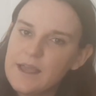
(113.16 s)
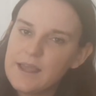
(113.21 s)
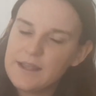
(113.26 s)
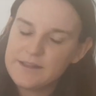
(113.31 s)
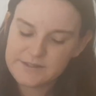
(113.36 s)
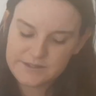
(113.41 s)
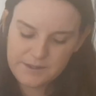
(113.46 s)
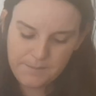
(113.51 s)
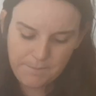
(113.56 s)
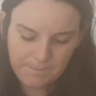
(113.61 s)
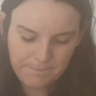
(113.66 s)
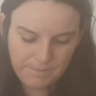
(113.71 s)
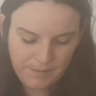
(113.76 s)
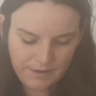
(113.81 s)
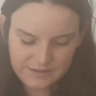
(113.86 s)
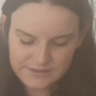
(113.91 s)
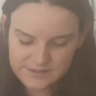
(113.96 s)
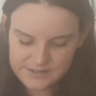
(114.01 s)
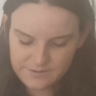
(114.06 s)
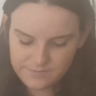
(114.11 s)
It's a
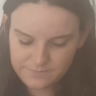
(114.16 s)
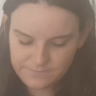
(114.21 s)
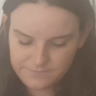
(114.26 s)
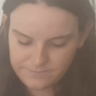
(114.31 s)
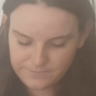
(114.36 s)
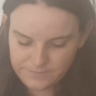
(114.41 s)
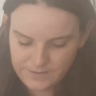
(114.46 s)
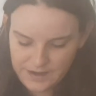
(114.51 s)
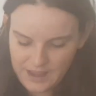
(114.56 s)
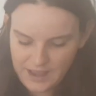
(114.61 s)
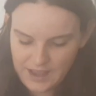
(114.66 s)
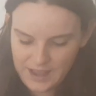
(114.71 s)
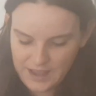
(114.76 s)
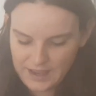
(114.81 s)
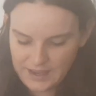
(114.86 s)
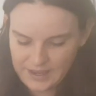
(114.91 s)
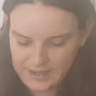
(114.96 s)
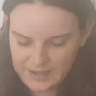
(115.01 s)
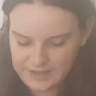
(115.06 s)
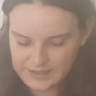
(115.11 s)

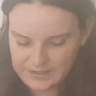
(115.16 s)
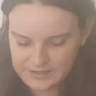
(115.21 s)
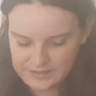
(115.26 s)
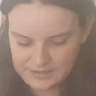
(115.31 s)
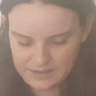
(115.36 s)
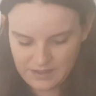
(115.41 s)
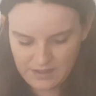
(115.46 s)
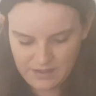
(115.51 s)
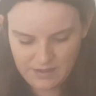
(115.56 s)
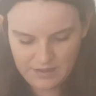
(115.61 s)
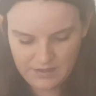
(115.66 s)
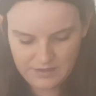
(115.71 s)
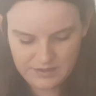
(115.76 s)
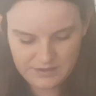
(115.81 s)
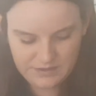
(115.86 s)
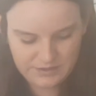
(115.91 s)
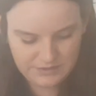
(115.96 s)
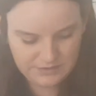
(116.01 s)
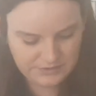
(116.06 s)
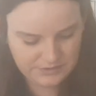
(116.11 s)
butterfly.
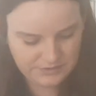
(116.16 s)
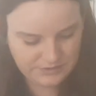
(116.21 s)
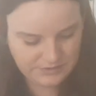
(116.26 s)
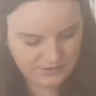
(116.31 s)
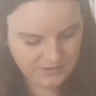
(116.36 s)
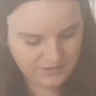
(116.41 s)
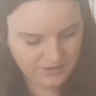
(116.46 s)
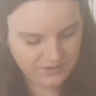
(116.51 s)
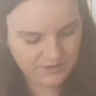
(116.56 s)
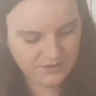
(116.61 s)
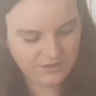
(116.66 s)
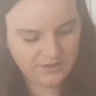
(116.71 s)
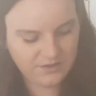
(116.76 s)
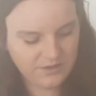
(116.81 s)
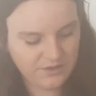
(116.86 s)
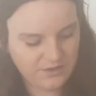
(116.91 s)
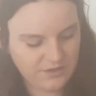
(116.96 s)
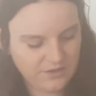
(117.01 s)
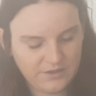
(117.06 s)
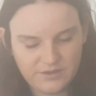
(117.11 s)

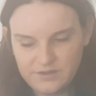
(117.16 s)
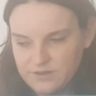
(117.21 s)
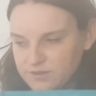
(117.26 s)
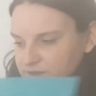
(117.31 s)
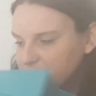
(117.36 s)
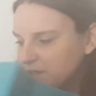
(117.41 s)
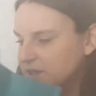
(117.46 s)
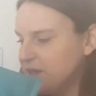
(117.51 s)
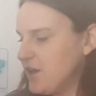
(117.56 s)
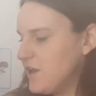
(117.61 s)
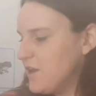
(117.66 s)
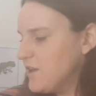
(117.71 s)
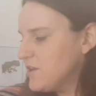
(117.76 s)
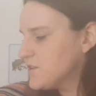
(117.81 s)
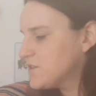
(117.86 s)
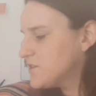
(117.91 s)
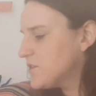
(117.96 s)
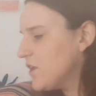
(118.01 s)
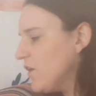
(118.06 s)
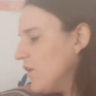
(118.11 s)
Good.
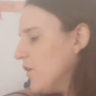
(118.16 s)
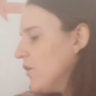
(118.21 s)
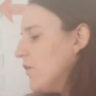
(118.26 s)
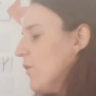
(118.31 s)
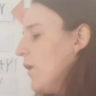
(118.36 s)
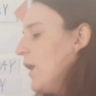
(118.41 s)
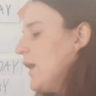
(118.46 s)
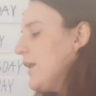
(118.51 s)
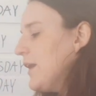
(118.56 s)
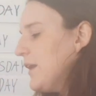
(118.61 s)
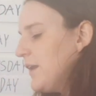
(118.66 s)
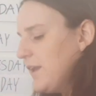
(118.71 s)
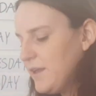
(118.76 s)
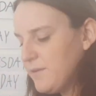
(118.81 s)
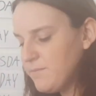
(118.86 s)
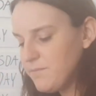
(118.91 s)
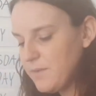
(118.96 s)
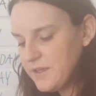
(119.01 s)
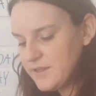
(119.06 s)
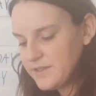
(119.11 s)
So,
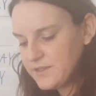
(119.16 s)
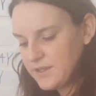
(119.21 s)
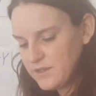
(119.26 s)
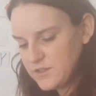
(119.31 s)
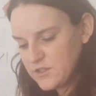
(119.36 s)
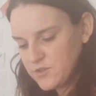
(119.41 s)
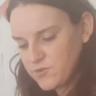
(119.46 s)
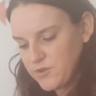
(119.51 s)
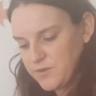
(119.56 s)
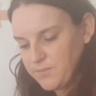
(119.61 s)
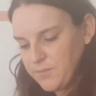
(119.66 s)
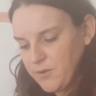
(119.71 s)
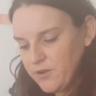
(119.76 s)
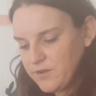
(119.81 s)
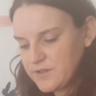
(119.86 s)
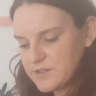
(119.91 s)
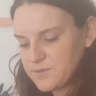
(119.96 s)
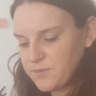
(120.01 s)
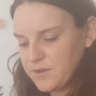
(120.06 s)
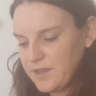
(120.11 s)
in my sensory
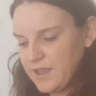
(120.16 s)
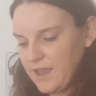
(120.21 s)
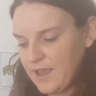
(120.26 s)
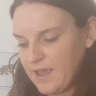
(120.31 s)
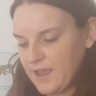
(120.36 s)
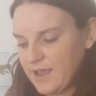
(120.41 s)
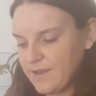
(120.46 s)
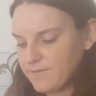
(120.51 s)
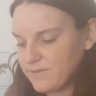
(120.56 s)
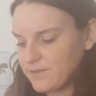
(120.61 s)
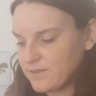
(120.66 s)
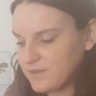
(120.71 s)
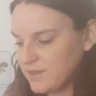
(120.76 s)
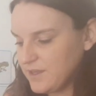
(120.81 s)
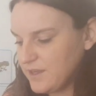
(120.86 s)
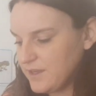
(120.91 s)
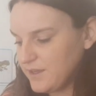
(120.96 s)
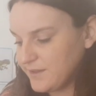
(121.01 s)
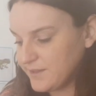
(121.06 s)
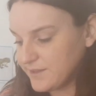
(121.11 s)
box, we have
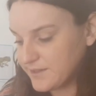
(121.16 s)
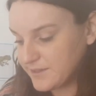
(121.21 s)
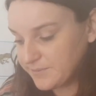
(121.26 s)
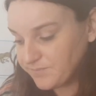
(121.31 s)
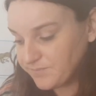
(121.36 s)
these.